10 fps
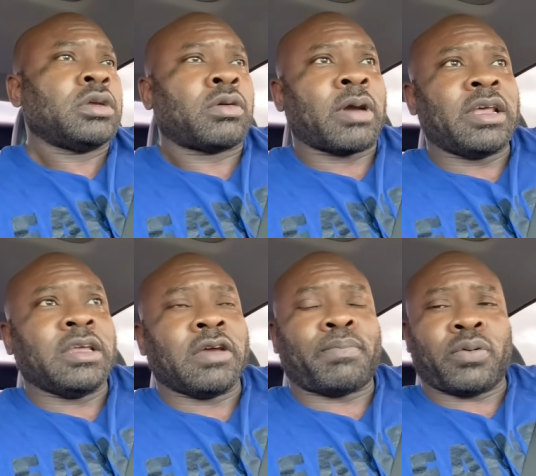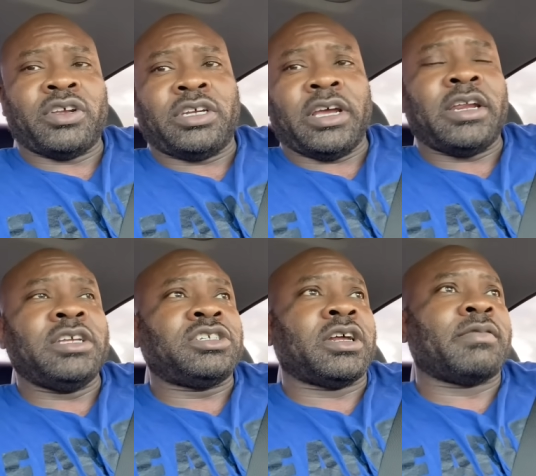greatly appreciate
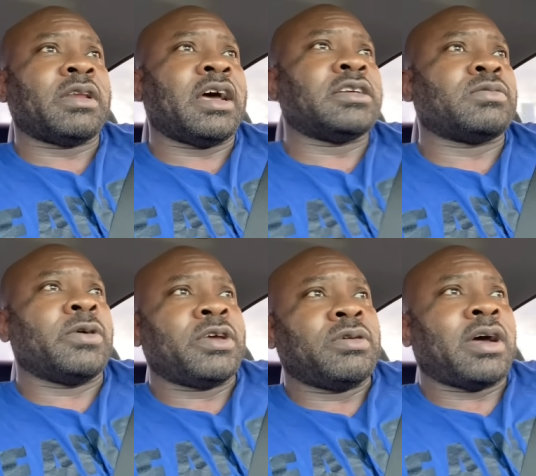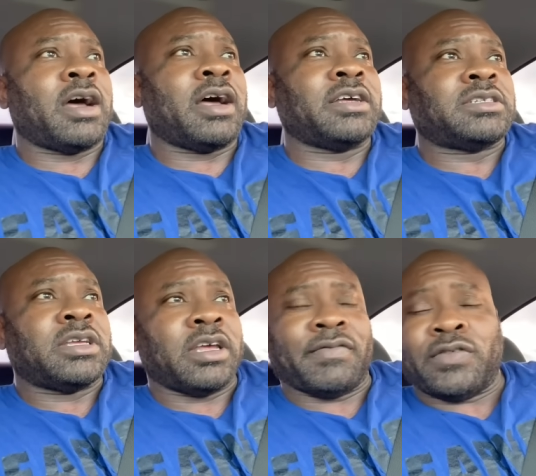each and every last one of you guys.
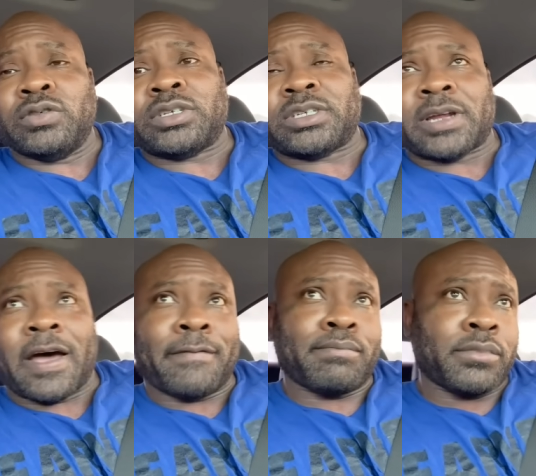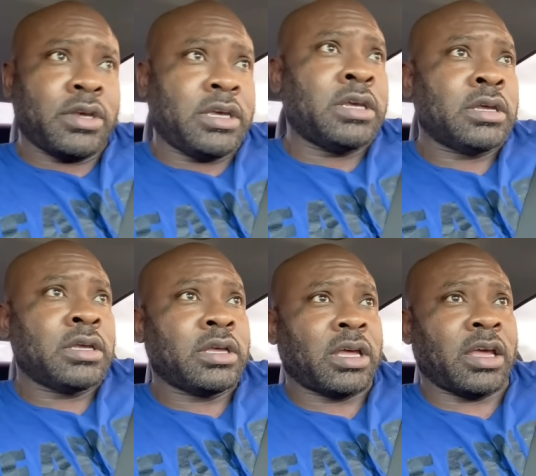If you stopped me,
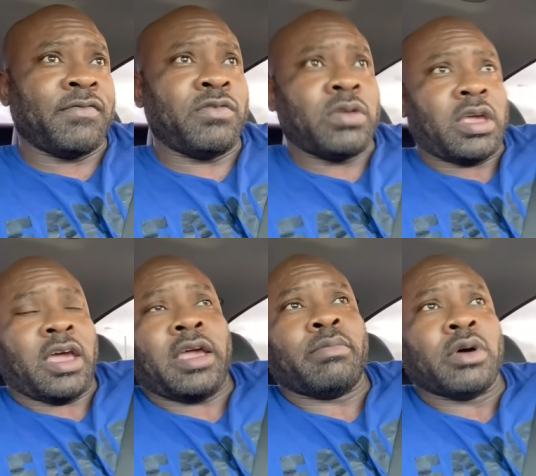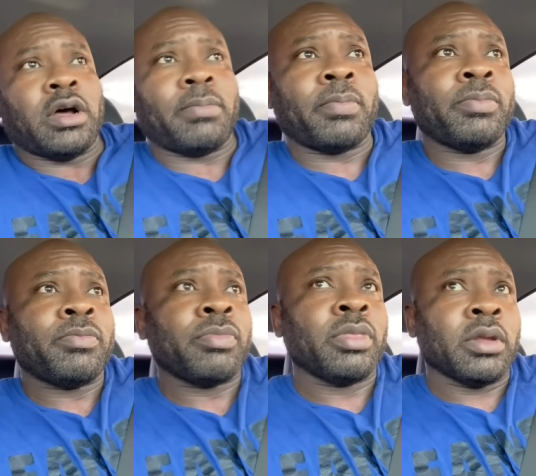if you came up
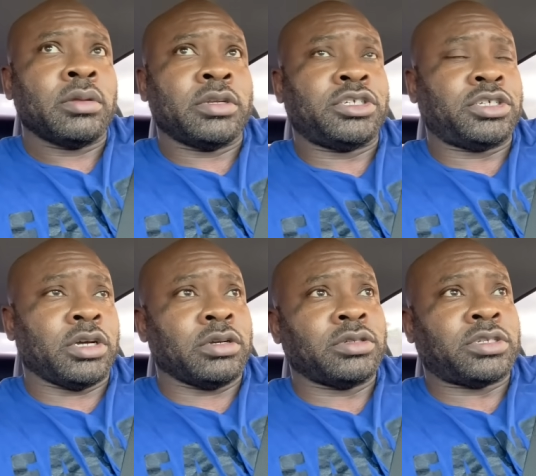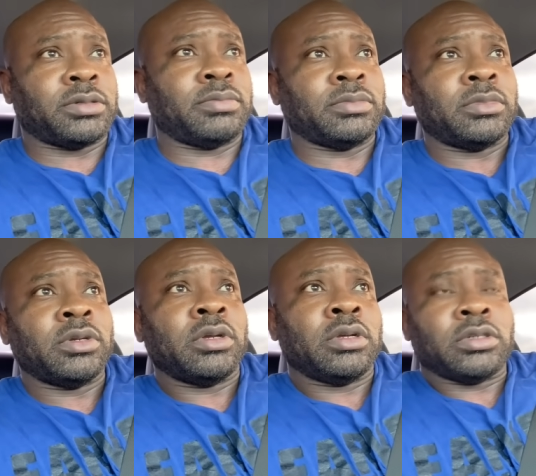to show
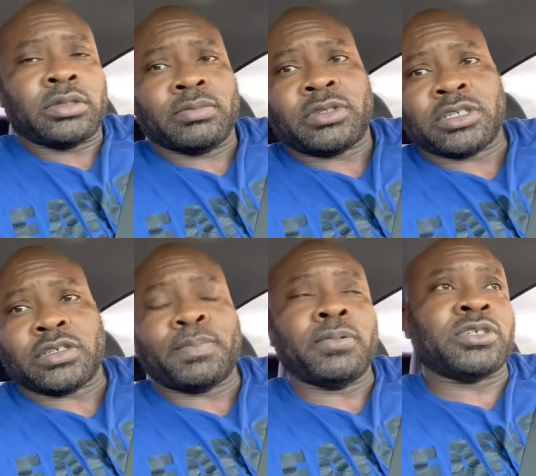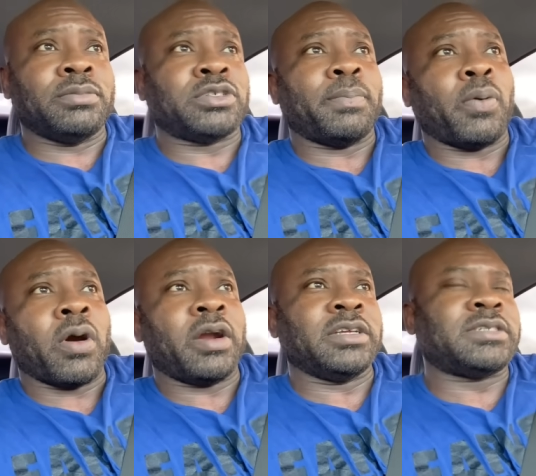some some some
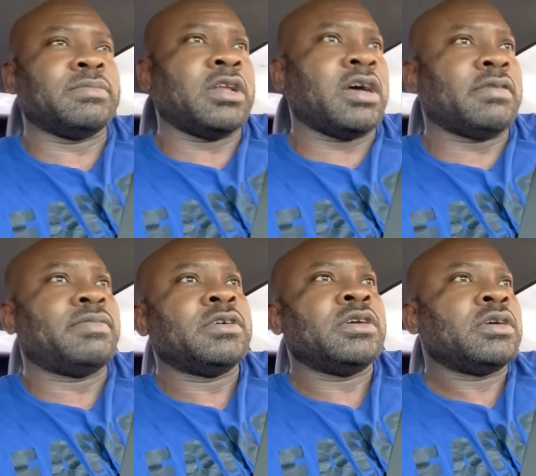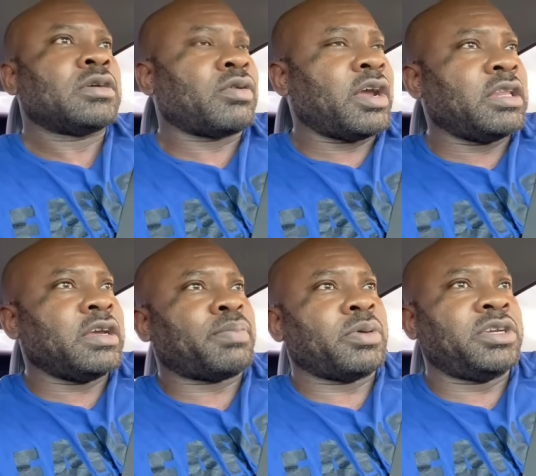support and some love, greatly
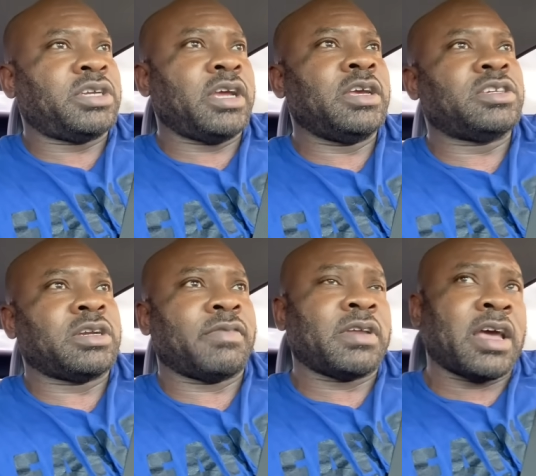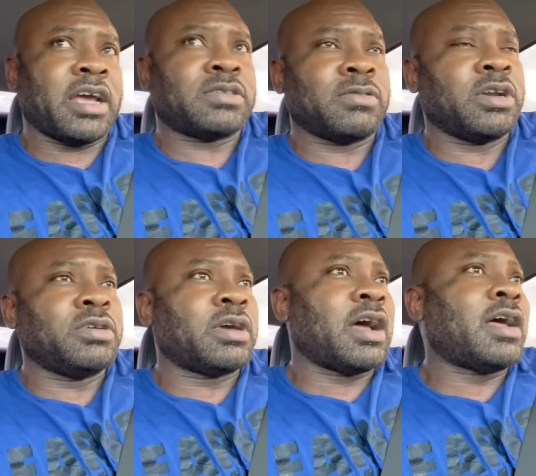appreciate each and every last one of
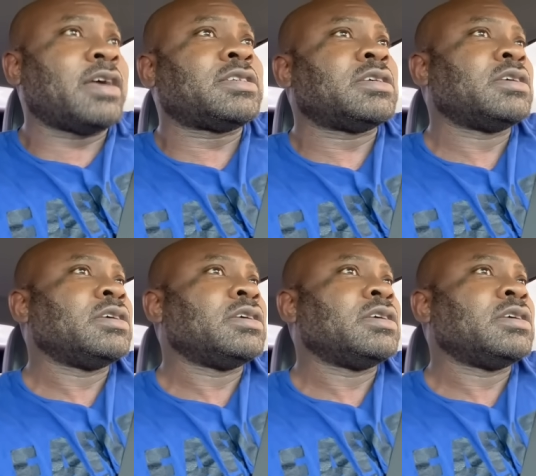you guys